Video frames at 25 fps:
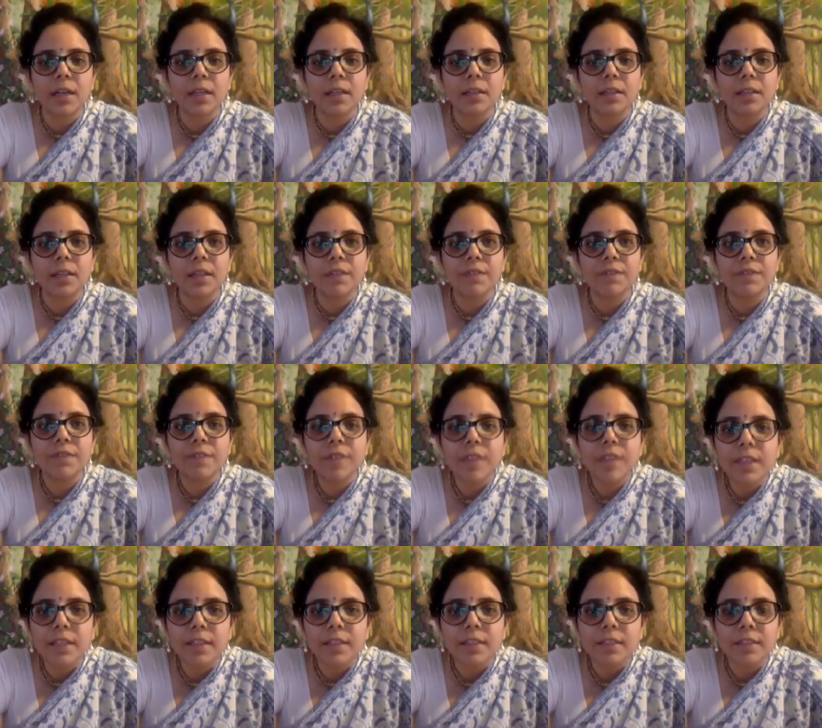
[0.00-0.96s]
They
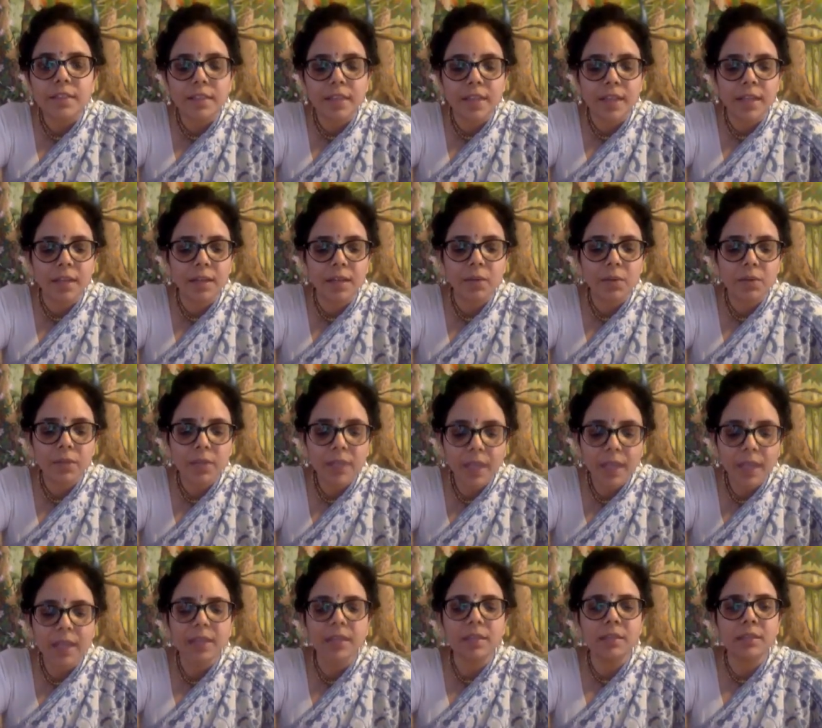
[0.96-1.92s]
feel that,
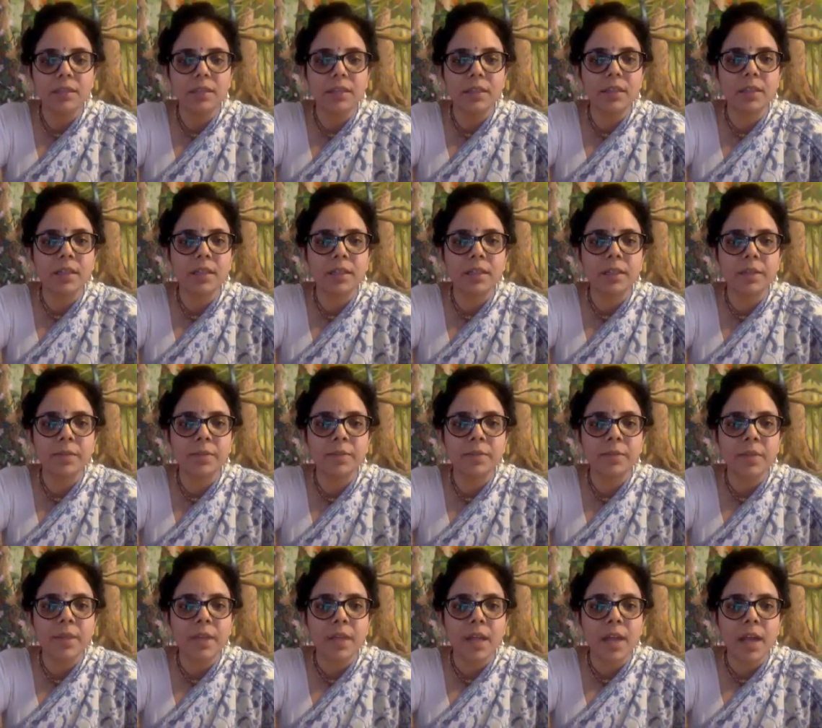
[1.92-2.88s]
okay,
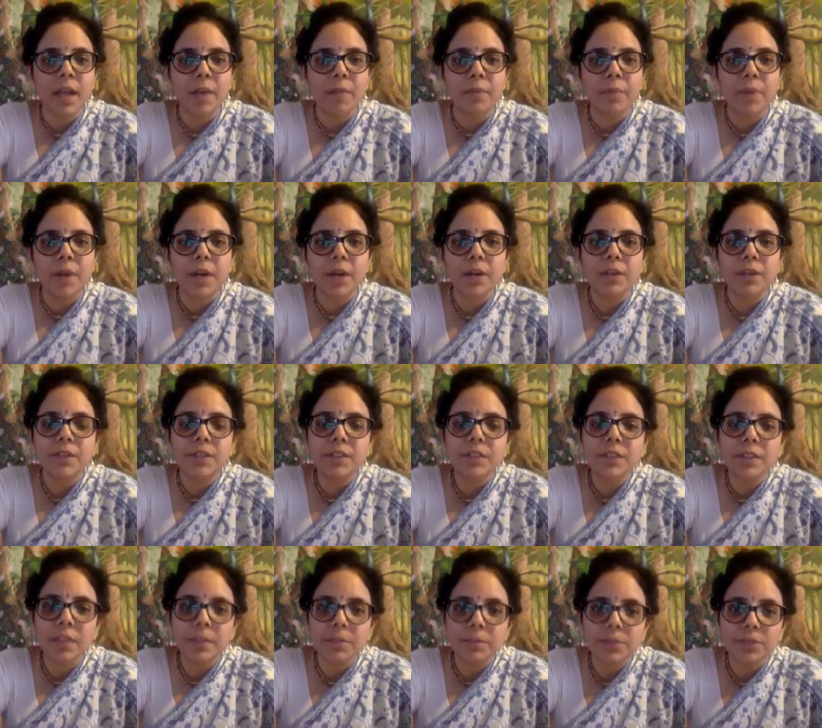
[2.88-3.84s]
I'm part of
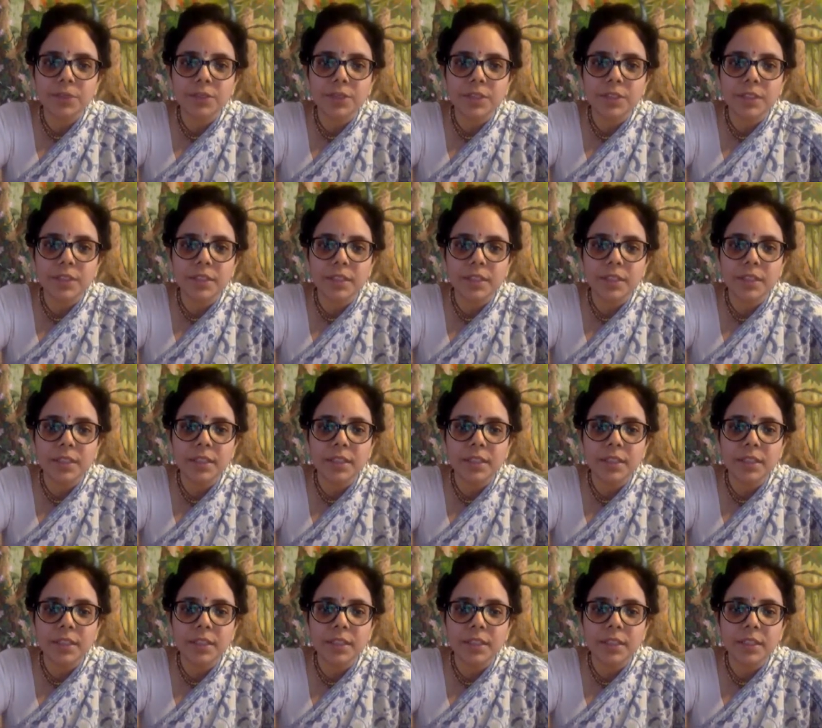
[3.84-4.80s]
this community,
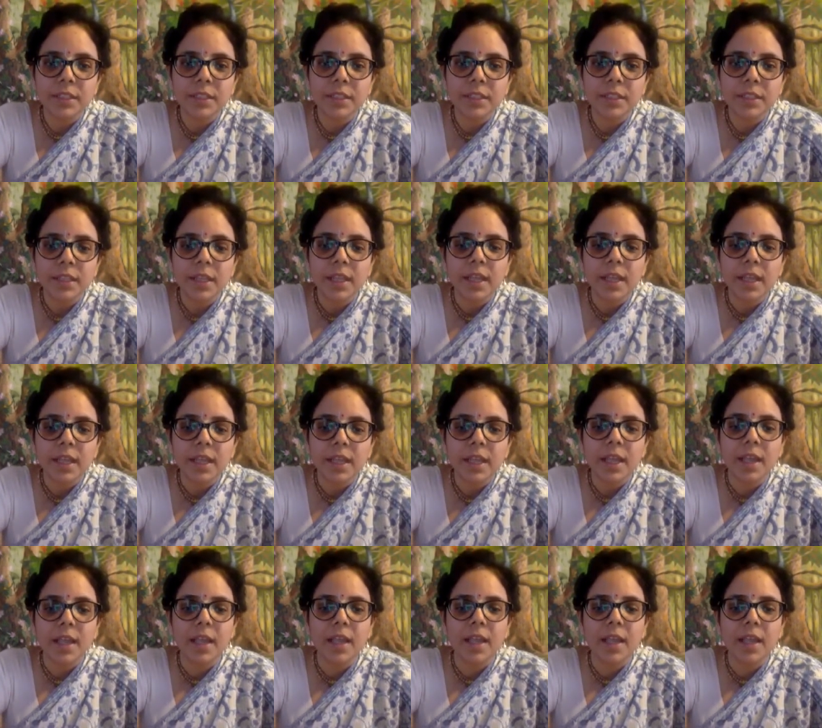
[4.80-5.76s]

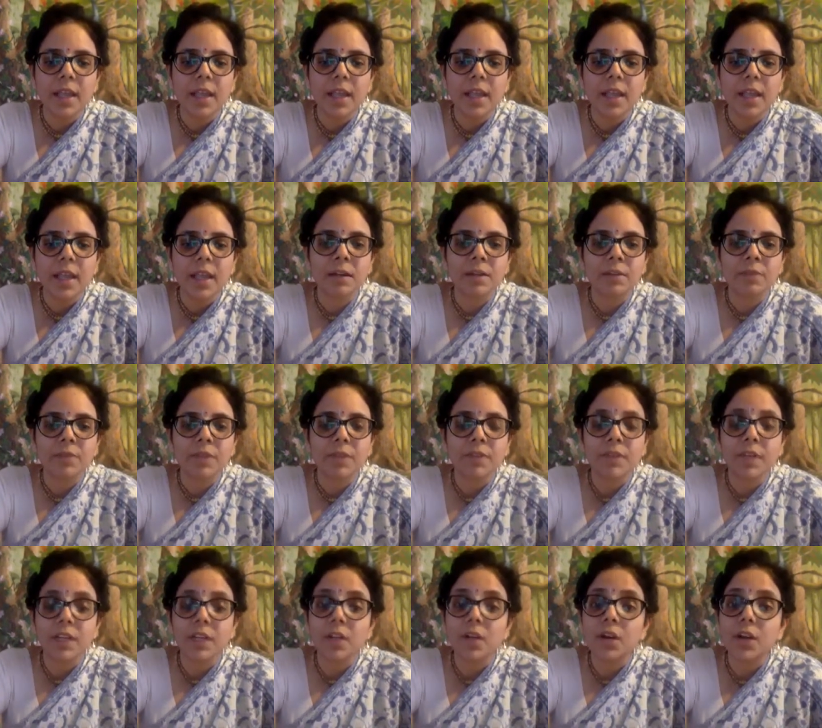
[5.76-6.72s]
and they're
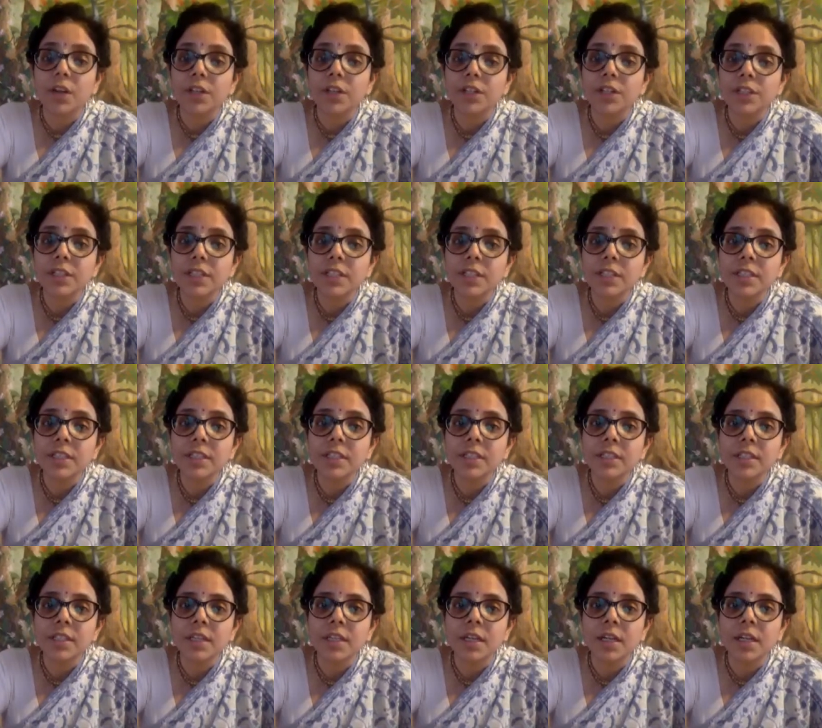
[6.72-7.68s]
very conscious
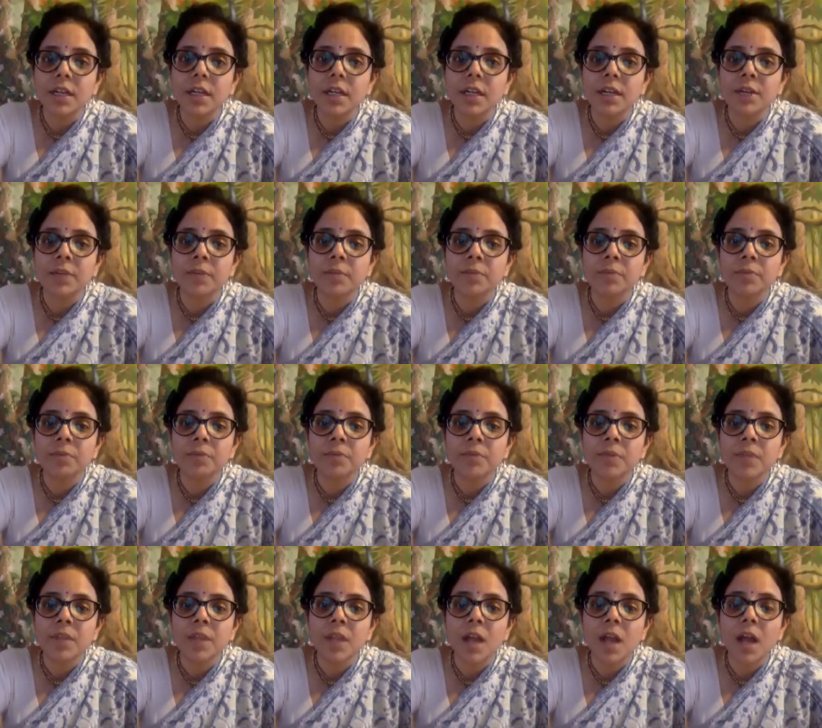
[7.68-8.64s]

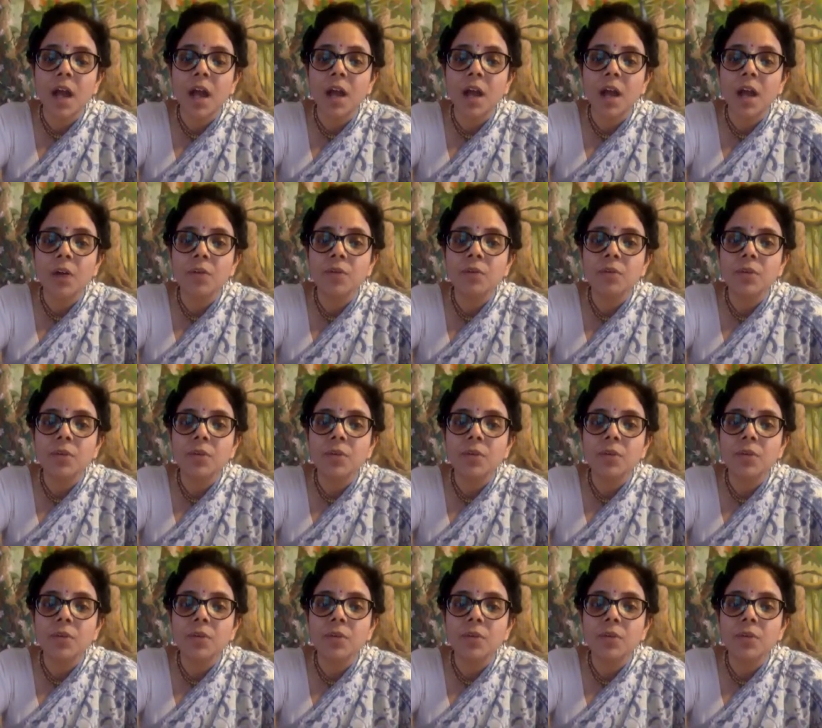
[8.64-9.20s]
how